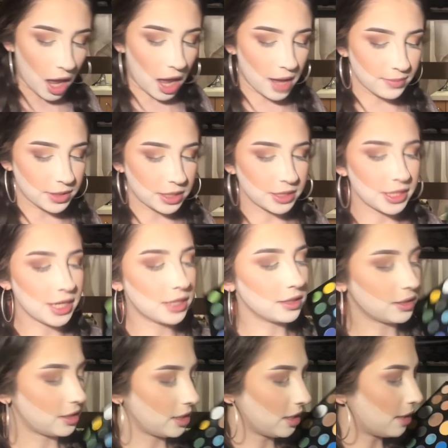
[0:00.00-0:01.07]
I'm gonna take
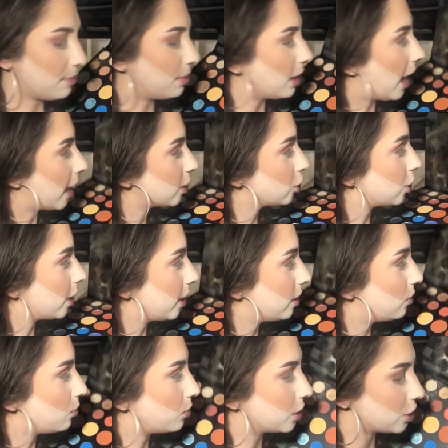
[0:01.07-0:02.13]
the black
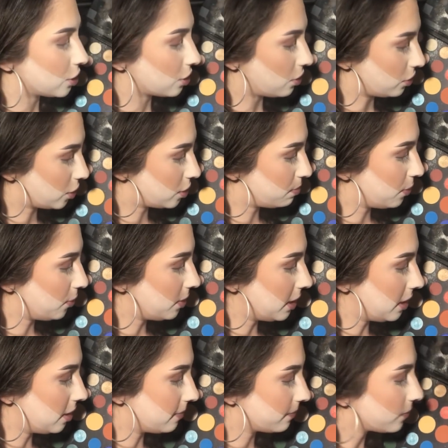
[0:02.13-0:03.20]
shade, which is called
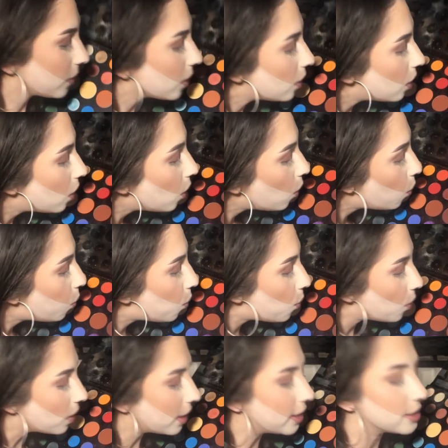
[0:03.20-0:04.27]
Spooky.
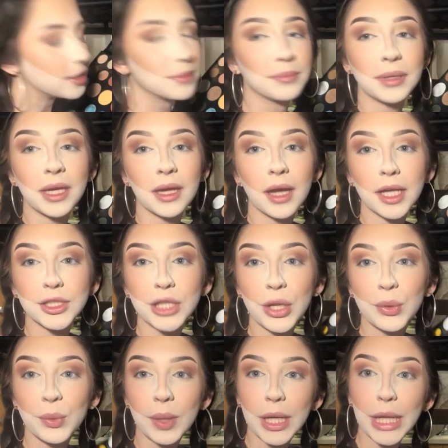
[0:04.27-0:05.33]
Has some pink
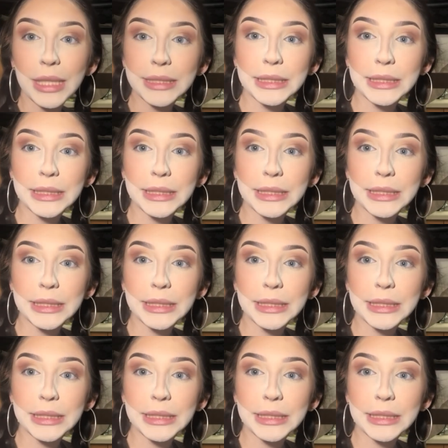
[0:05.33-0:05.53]
eyeshadow on it.